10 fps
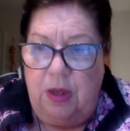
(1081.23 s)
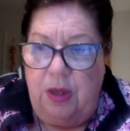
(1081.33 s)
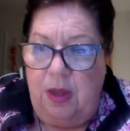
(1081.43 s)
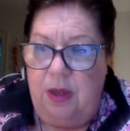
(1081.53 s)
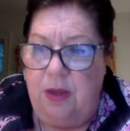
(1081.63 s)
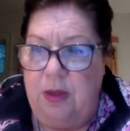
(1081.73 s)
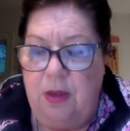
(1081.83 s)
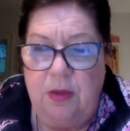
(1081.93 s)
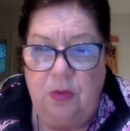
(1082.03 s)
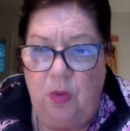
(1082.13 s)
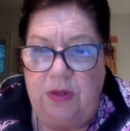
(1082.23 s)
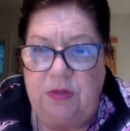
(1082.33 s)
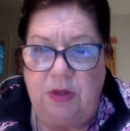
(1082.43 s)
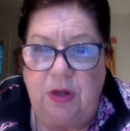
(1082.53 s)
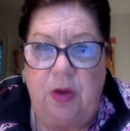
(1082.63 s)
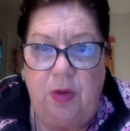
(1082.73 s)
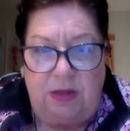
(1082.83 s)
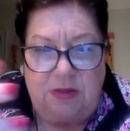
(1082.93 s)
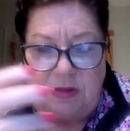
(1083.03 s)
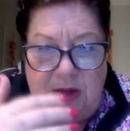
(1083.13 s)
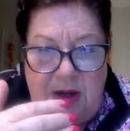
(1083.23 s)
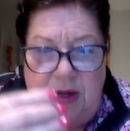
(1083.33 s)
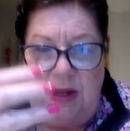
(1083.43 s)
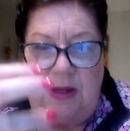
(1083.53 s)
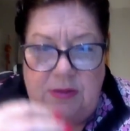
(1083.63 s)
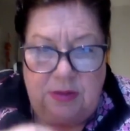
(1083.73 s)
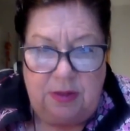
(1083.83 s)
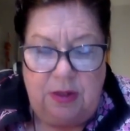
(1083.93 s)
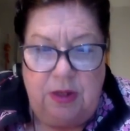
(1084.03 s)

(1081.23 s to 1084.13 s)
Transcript: go and study and to,